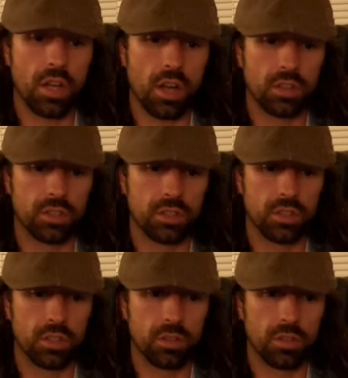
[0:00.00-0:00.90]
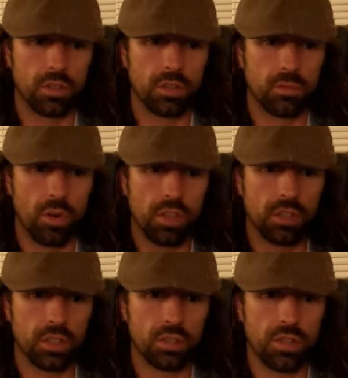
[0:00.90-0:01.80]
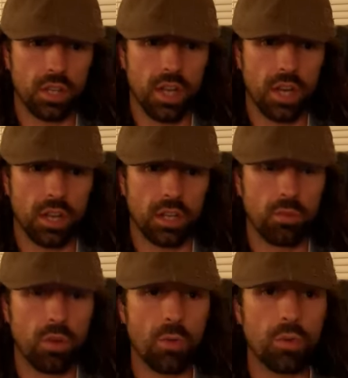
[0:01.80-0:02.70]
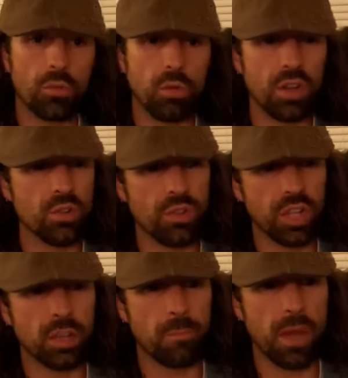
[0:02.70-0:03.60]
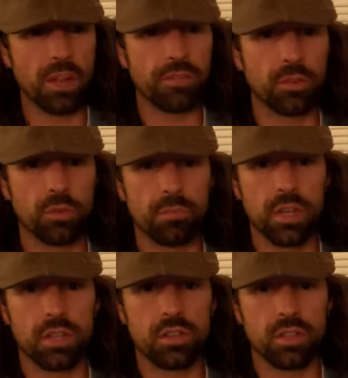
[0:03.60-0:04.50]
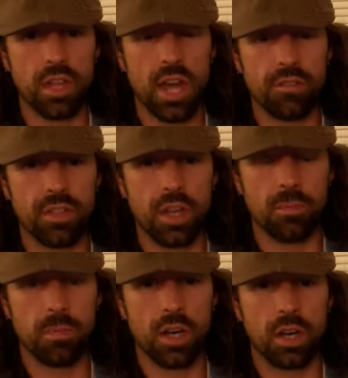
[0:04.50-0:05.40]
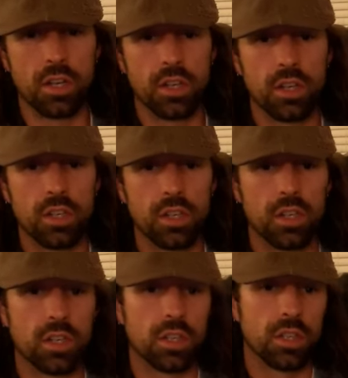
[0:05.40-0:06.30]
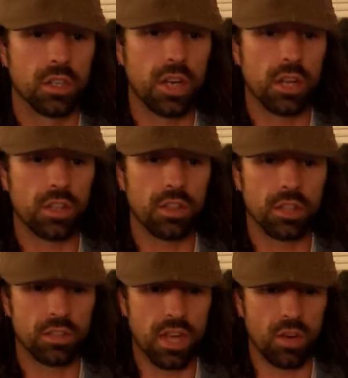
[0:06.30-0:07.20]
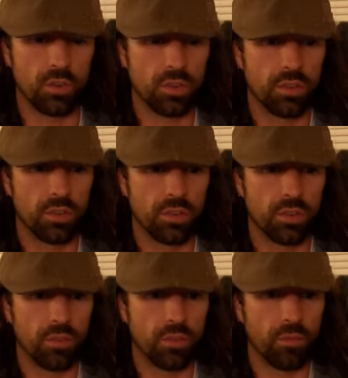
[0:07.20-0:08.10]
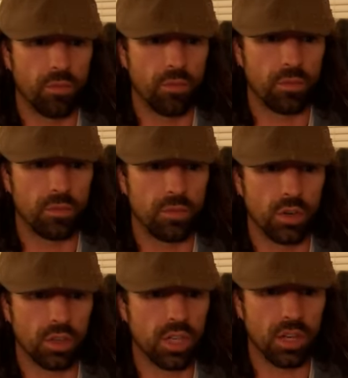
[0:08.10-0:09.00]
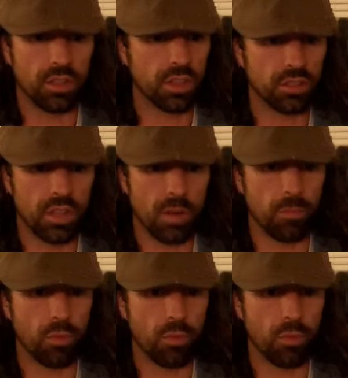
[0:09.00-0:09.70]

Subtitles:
cutters, wanting to do the cutting. What do you think the benefit would be to have them cutting things out? Or cutting things up?